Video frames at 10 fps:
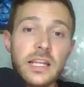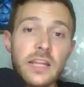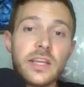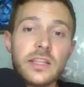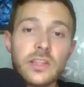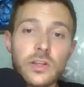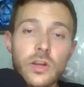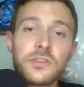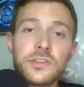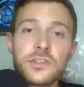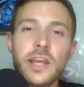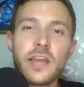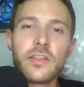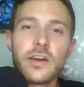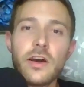living in the cottage
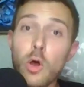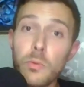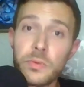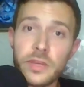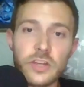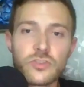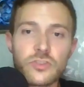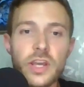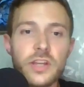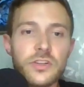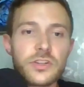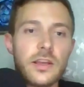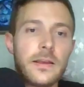together, albeit estranged.